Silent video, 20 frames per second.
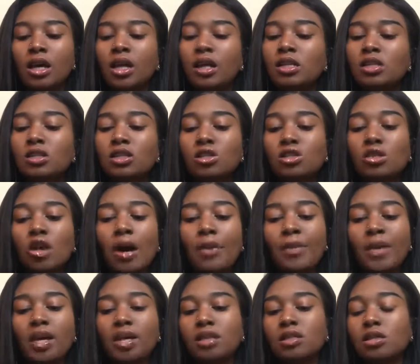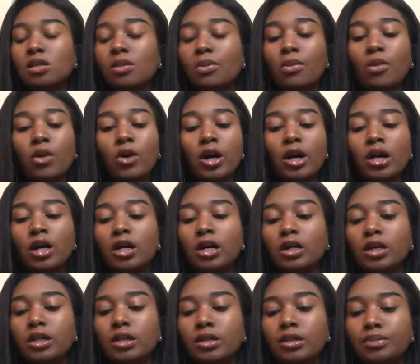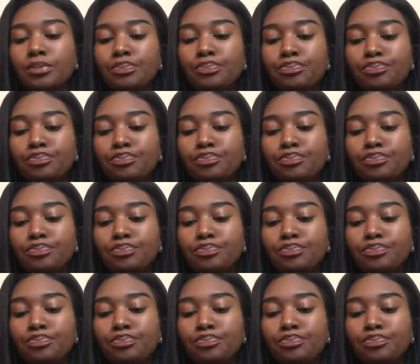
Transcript: he needs to start making some more um